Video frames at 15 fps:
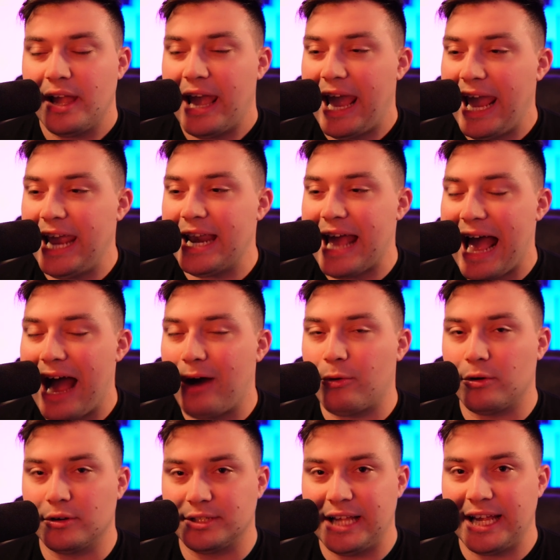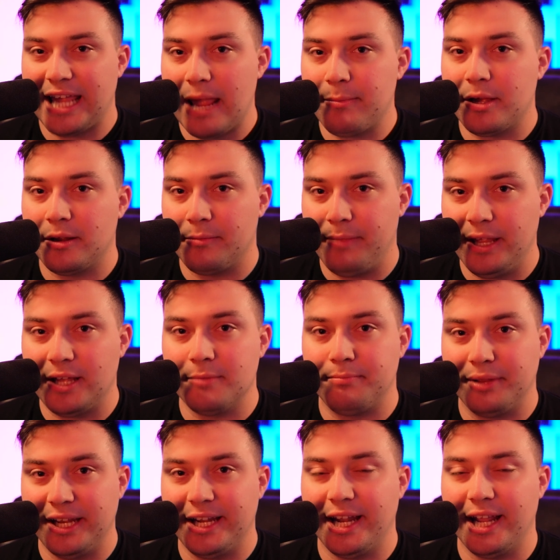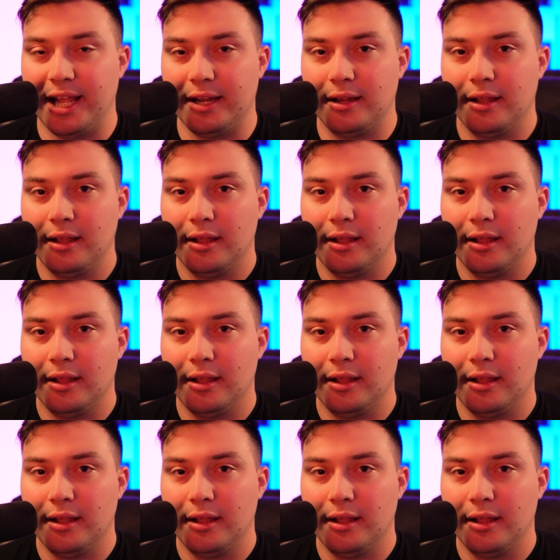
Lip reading: 8 hours that game can be completed in.